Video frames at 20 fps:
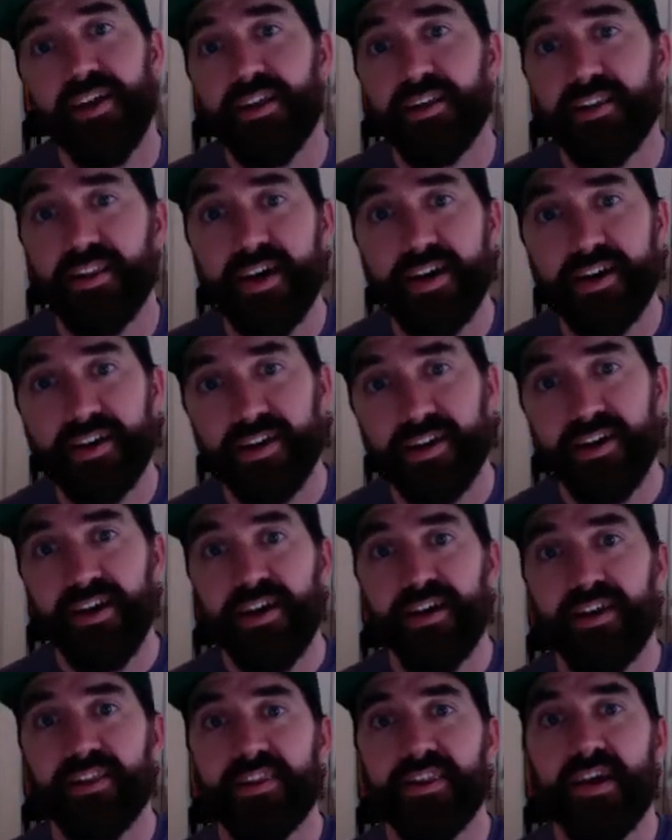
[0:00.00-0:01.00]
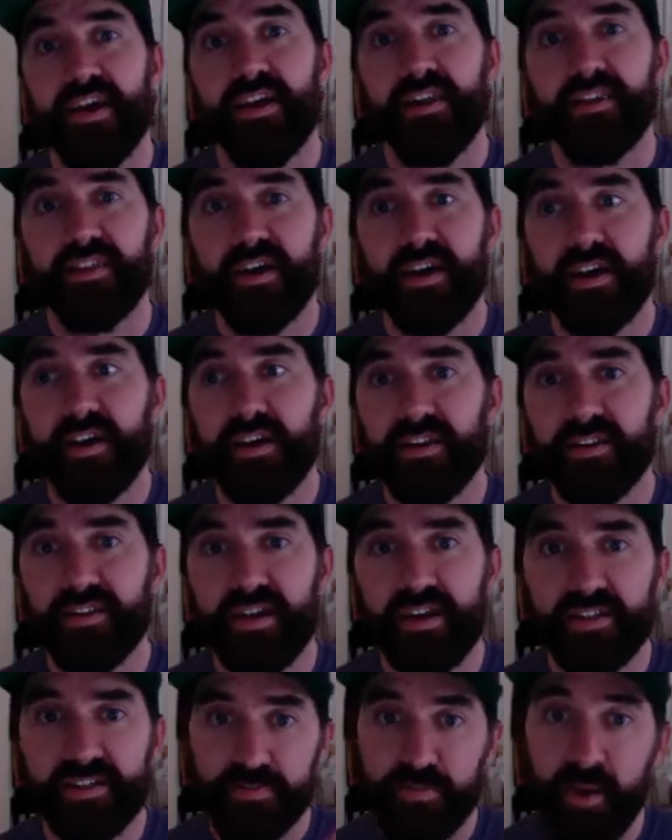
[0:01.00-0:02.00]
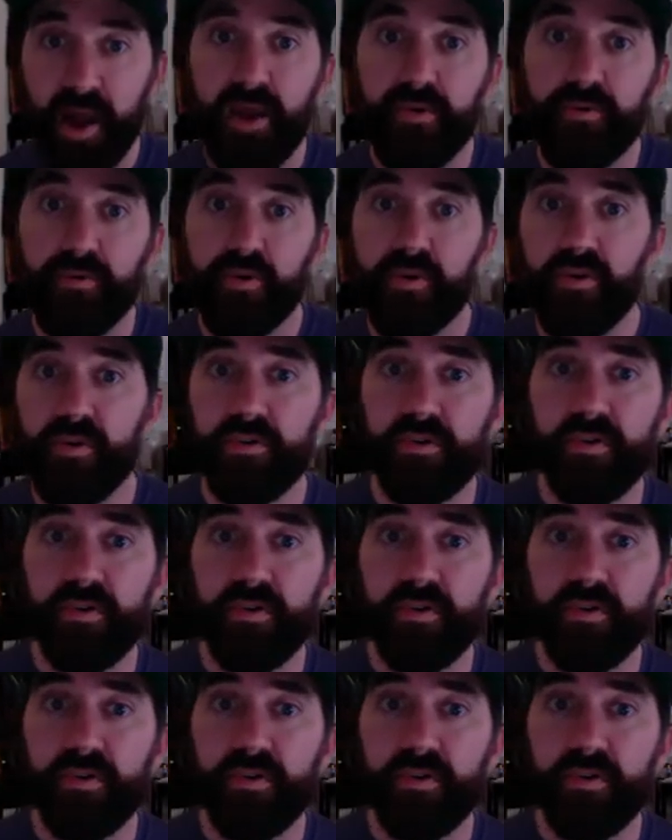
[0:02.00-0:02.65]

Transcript: like they spiral